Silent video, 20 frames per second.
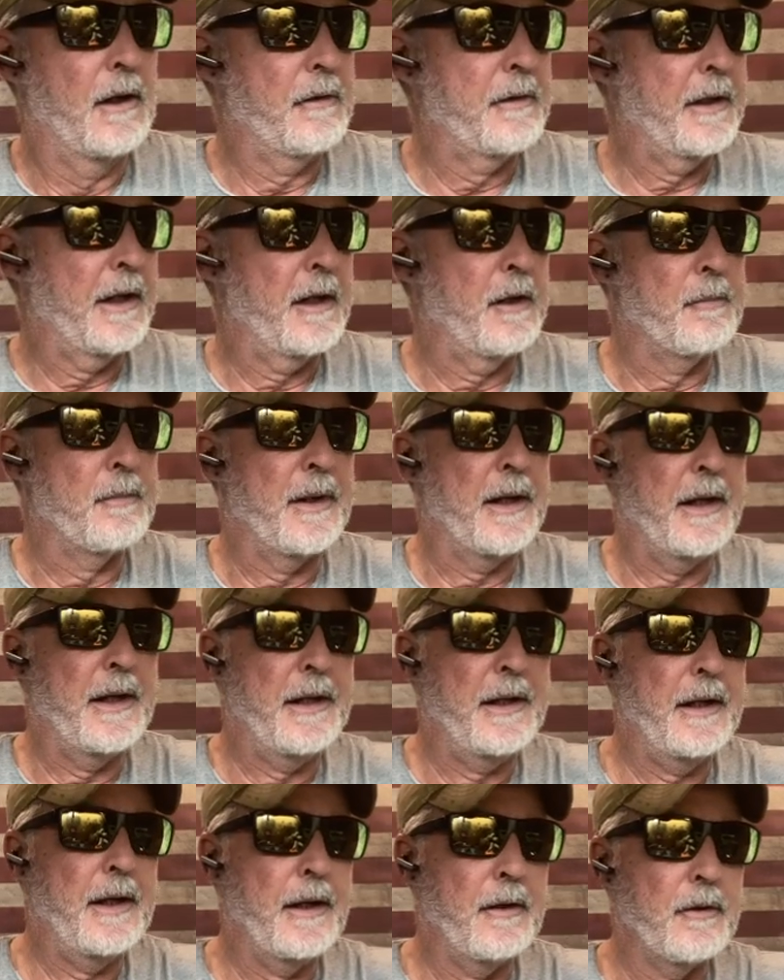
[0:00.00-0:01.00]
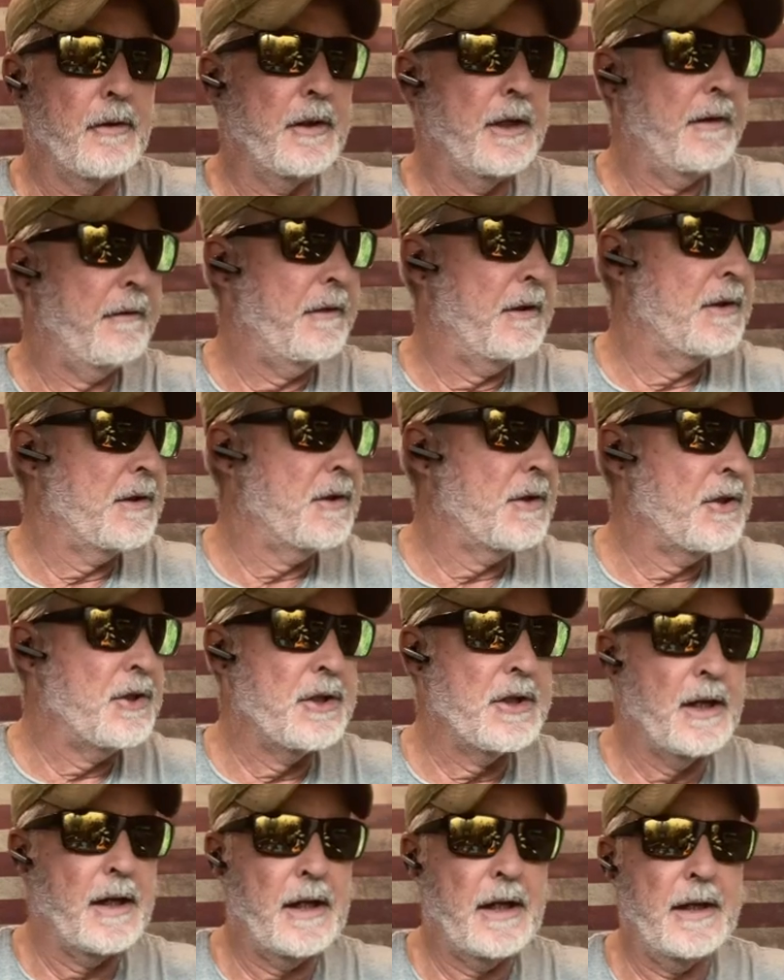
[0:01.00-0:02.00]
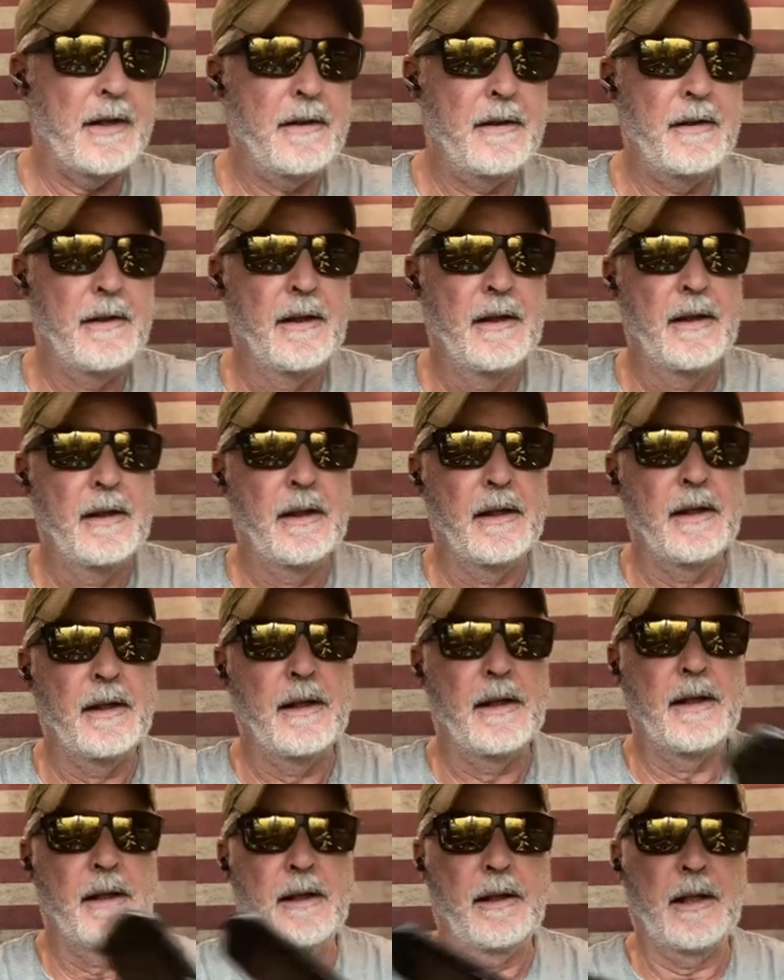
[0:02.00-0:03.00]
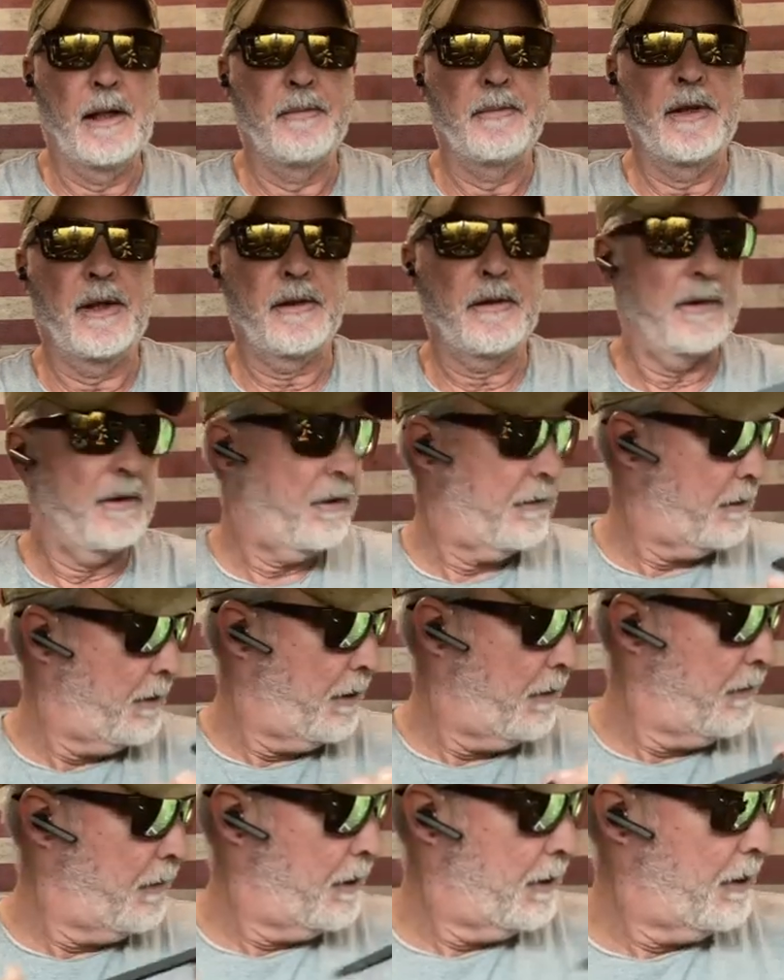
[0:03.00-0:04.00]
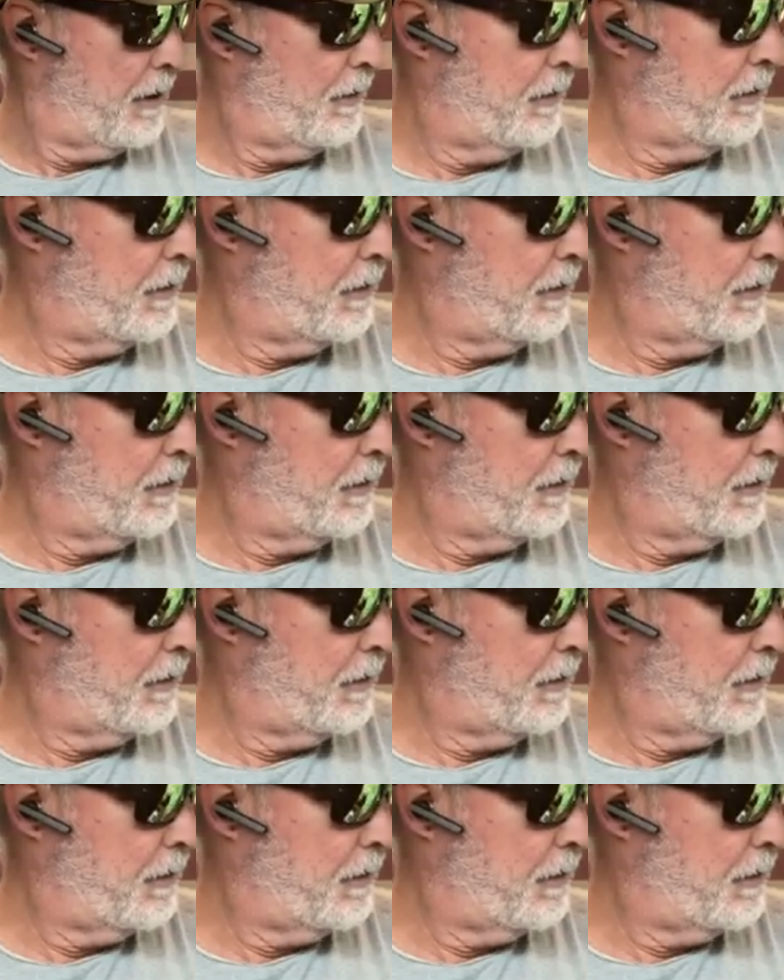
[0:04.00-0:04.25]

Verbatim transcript: Okay, everybody, I'm gonna give this a shot. Uh, I'm not gonna throw the cold